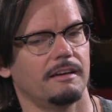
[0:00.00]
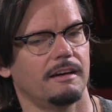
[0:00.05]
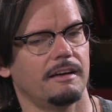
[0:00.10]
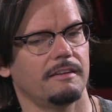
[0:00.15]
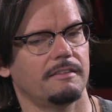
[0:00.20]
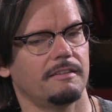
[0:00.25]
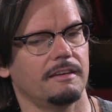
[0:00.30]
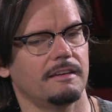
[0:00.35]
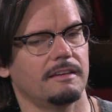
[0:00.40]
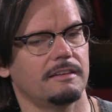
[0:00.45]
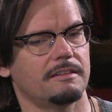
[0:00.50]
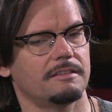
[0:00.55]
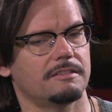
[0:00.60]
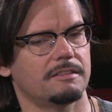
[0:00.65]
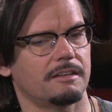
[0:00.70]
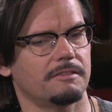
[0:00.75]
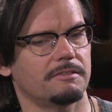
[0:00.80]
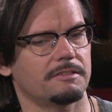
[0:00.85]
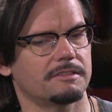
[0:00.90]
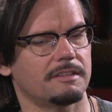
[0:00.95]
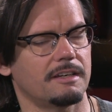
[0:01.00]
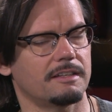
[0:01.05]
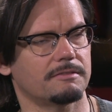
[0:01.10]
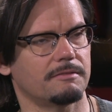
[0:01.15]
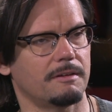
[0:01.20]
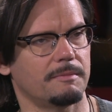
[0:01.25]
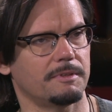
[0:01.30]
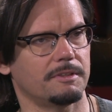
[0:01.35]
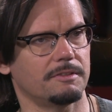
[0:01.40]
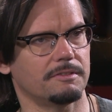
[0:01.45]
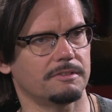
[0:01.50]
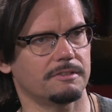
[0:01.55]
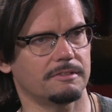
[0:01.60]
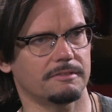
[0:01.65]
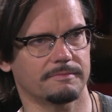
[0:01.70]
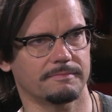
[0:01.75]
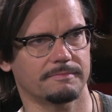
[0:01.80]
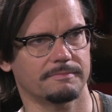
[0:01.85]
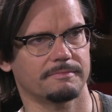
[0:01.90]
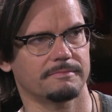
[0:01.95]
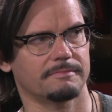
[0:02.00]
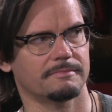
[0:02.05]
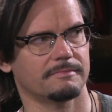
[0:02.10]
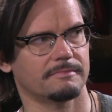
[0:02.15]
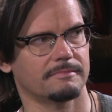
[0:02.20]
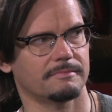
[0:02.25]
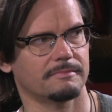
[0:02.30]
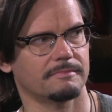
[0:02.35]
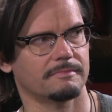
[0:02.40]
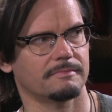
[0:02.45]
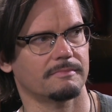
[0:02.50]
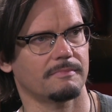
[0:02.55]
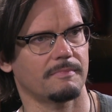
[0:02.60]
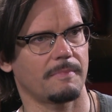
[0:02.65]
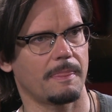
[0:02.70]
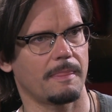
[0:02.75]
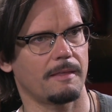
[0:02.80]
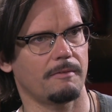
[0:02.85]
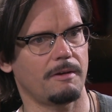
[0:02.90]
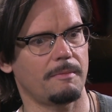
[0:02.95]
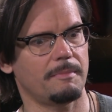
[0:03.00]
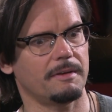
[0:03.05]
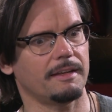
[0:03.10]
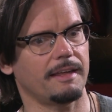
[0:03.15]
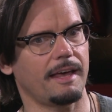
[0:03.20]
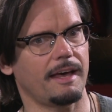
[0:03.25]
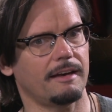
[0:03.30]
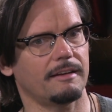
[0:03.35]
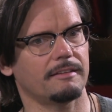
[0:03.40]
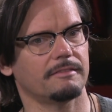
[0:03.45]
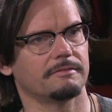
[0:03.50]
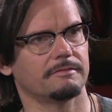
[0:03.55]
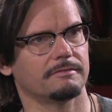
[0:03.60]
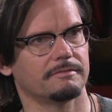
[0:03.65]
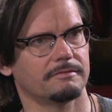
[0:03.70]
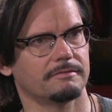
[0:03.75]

I think in a general sense, women do too. Women get it.